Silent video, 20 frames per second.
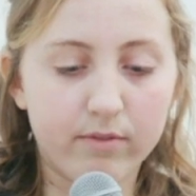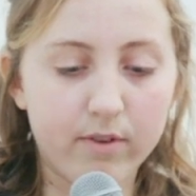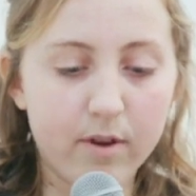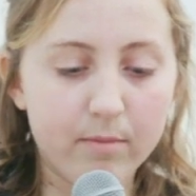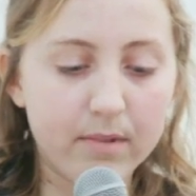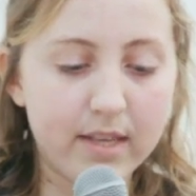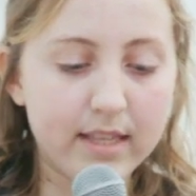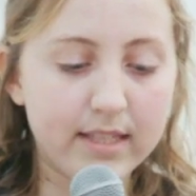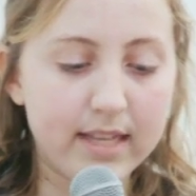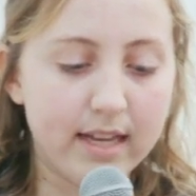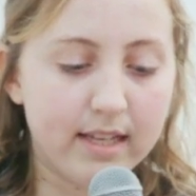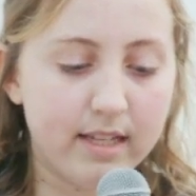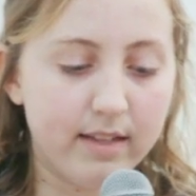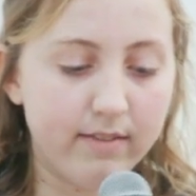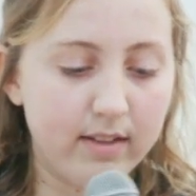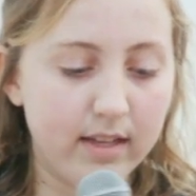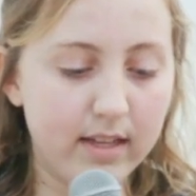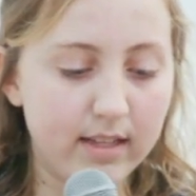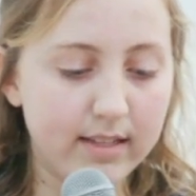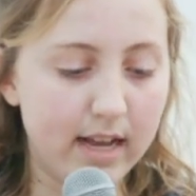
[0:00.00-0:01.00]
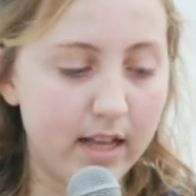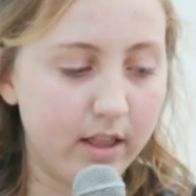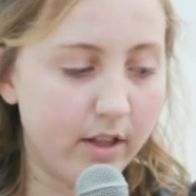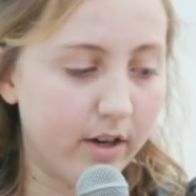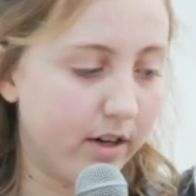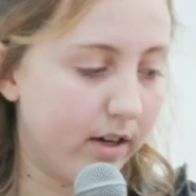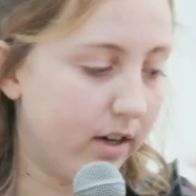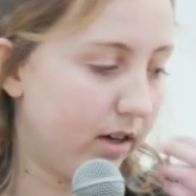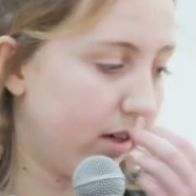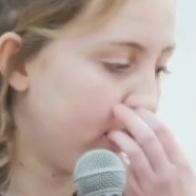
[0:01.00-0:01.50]
From these activities, I
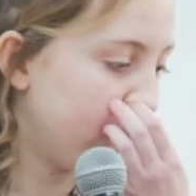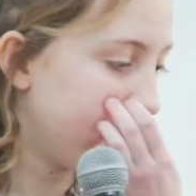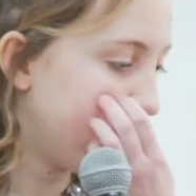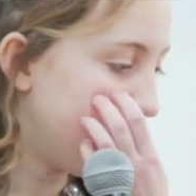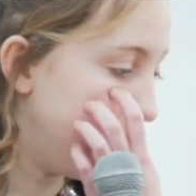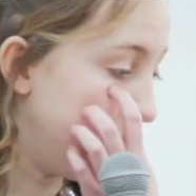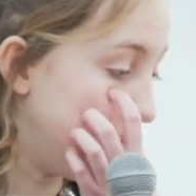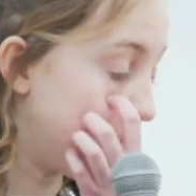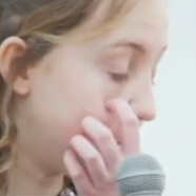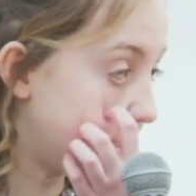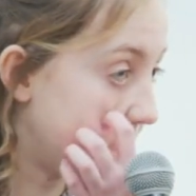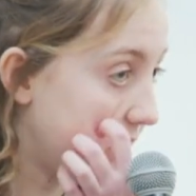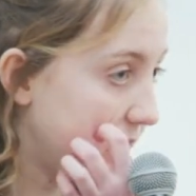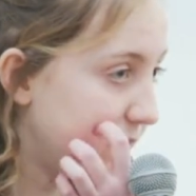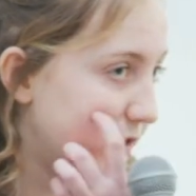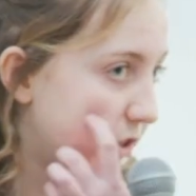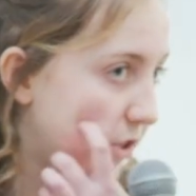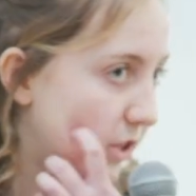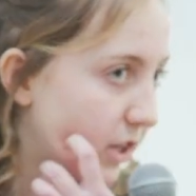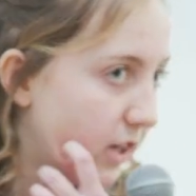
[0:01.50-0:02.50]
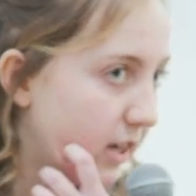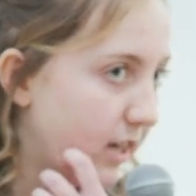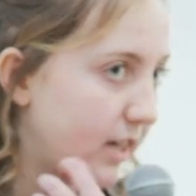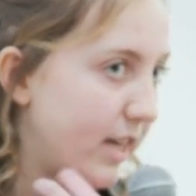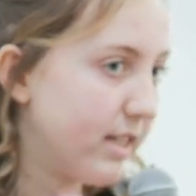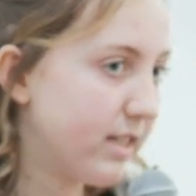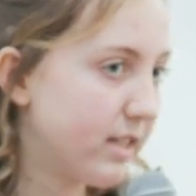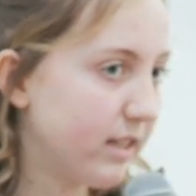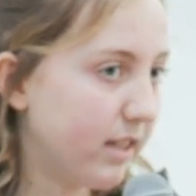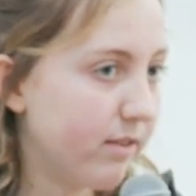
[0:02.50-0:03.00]
learned self assured,
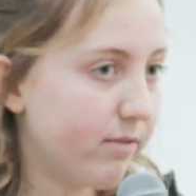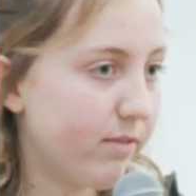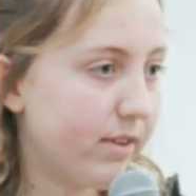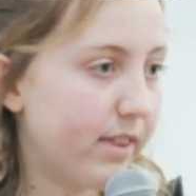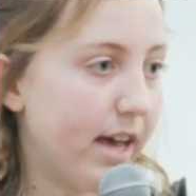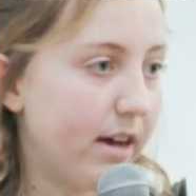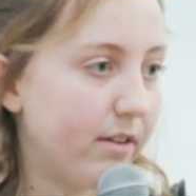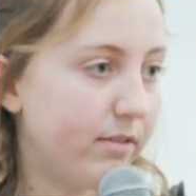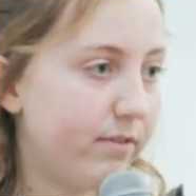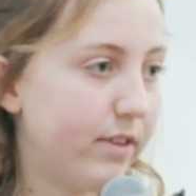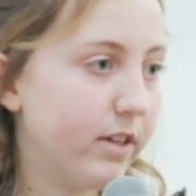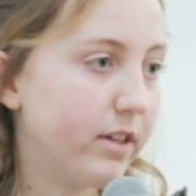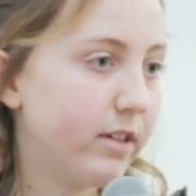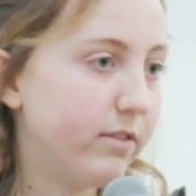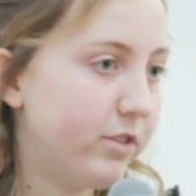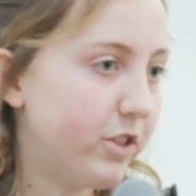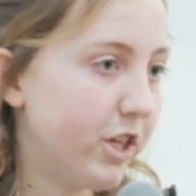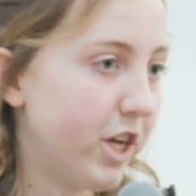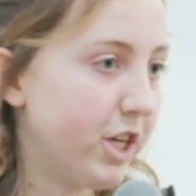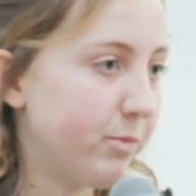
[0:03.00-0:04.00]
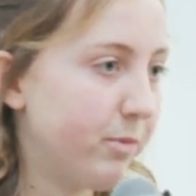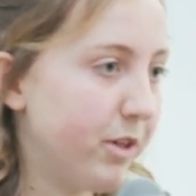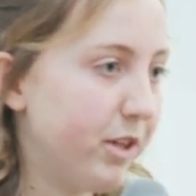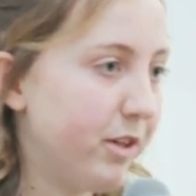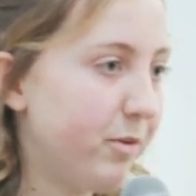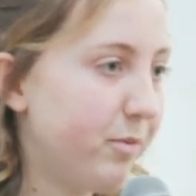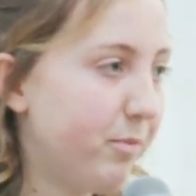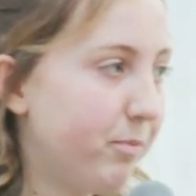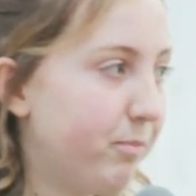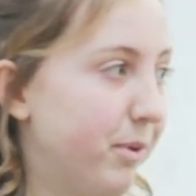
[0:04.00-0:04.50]
and to live without fear of
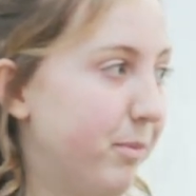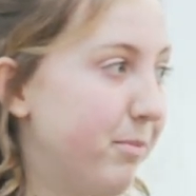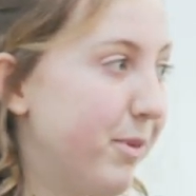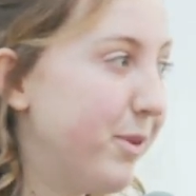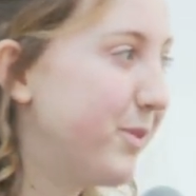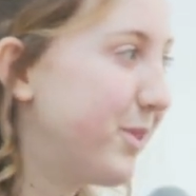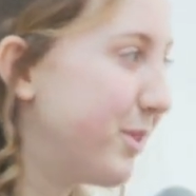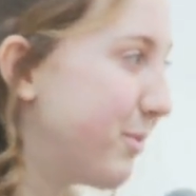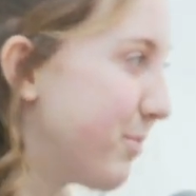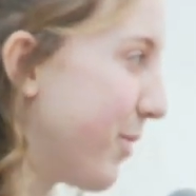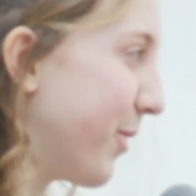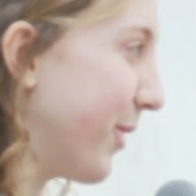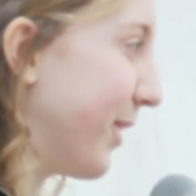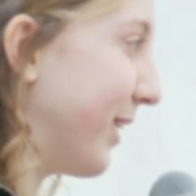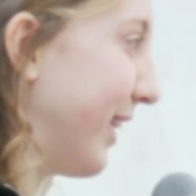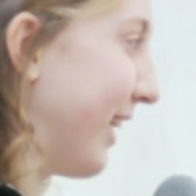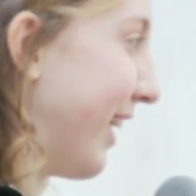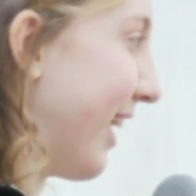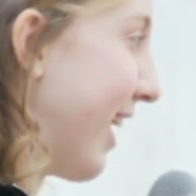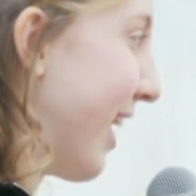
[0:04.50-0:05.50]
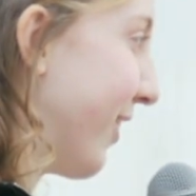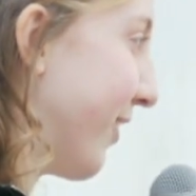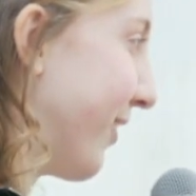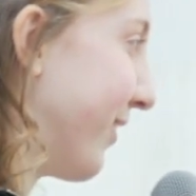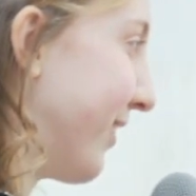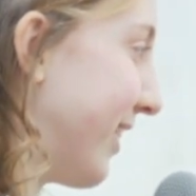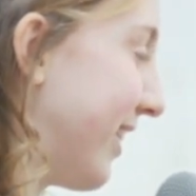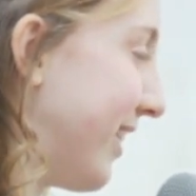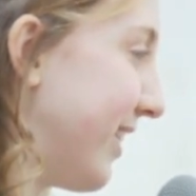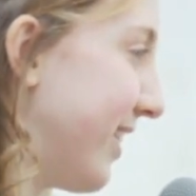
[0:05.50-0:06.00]
judgment. But most importantly, I
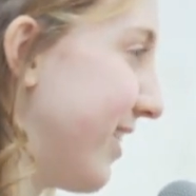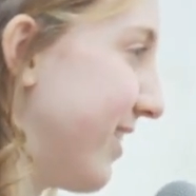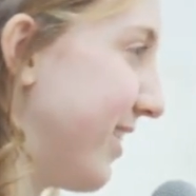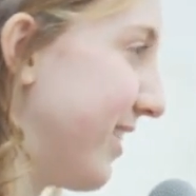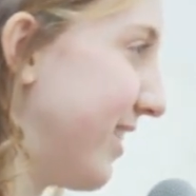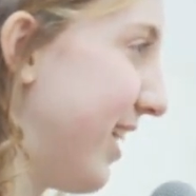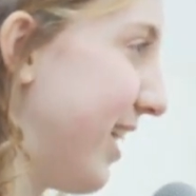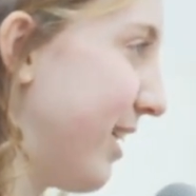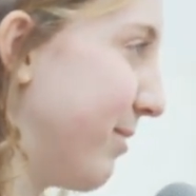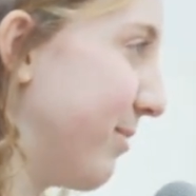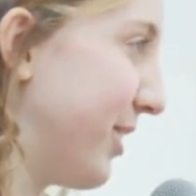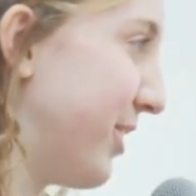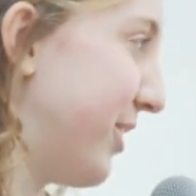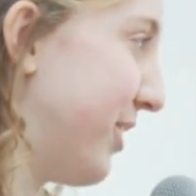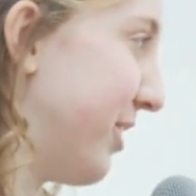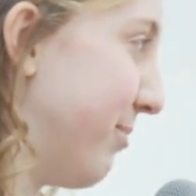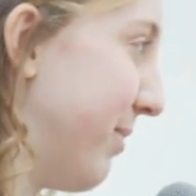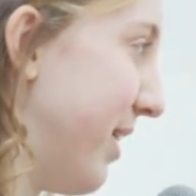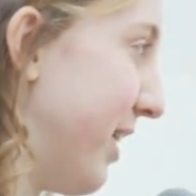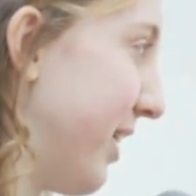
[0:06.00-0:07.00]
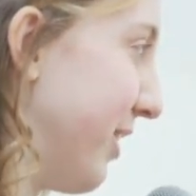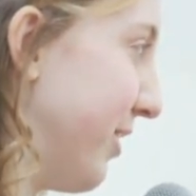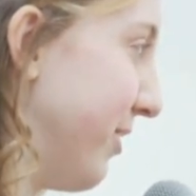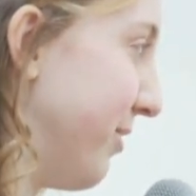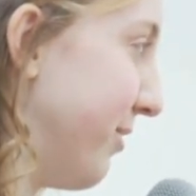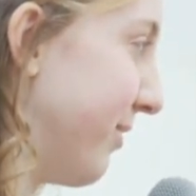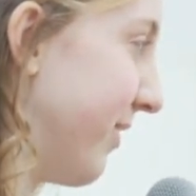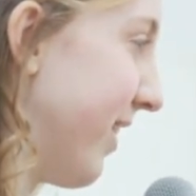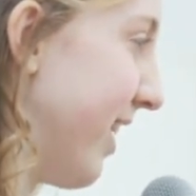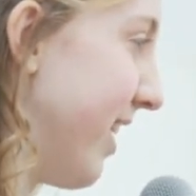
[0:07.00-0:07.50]
learned that it doesn't take much to make a
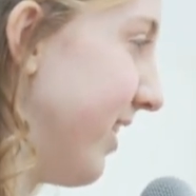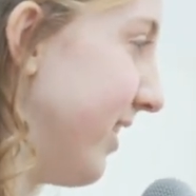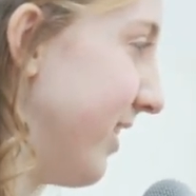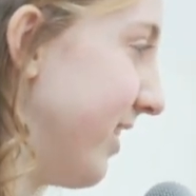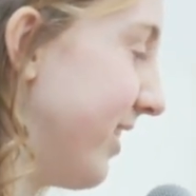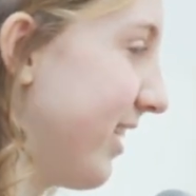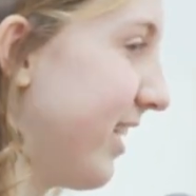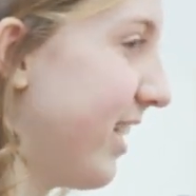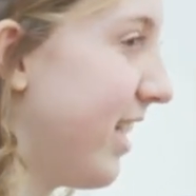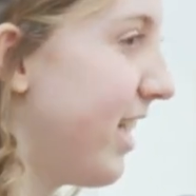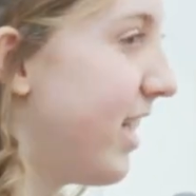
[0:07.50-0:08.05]
new friend.